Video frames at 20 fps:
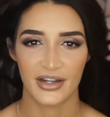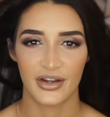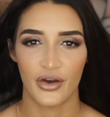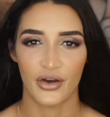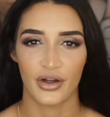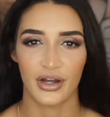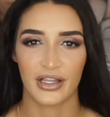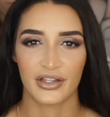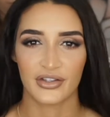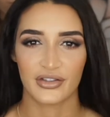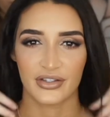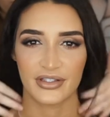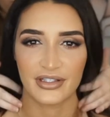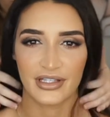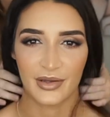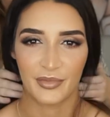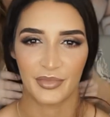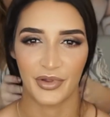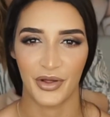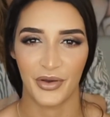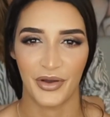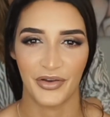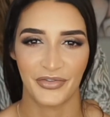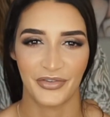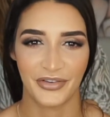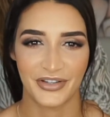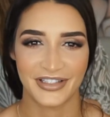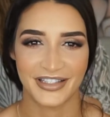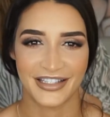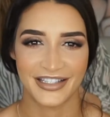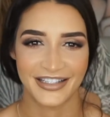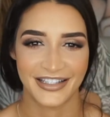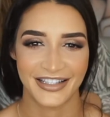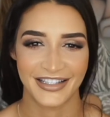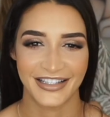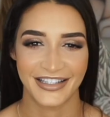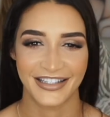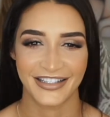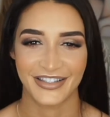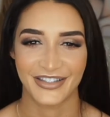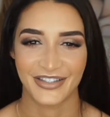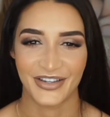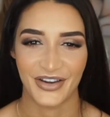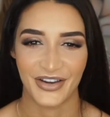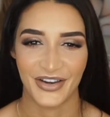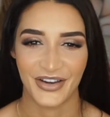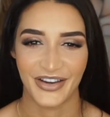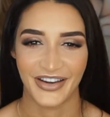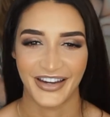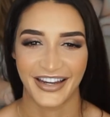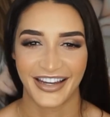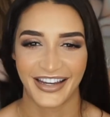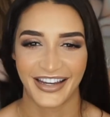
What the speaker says: not interesting blow off or is this a so...